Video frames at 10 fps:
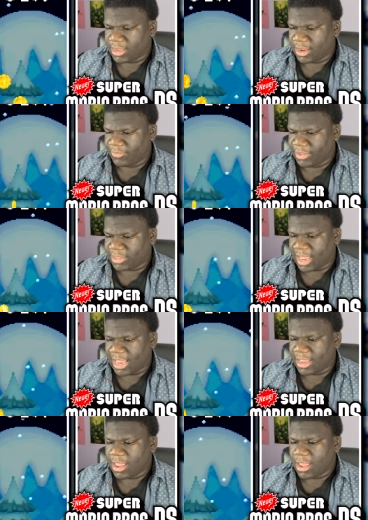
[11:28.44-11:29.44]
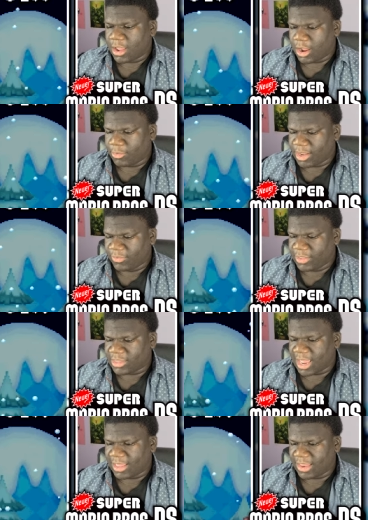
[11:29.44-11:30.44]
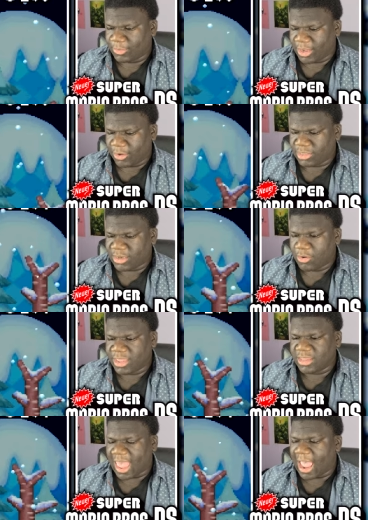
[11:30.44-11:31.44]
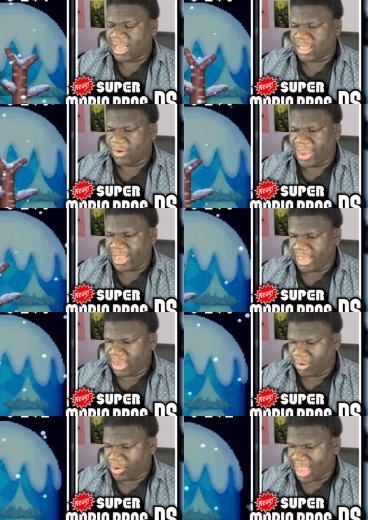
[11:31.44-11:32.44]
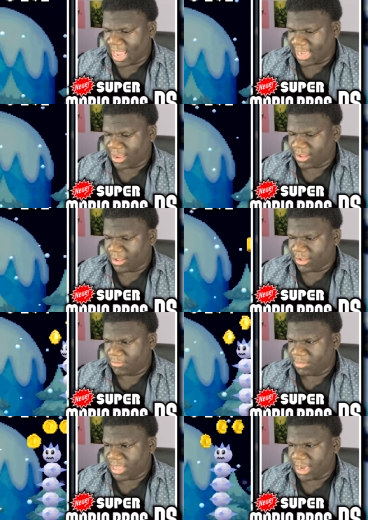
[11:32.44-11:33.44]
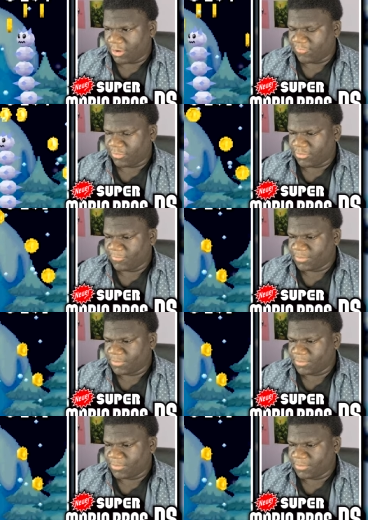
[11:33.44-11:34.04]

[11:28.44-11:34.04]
Kill this guy. Oh, kill this guy. There we go. Snooki's out of there, idiot. Okay. Be careful.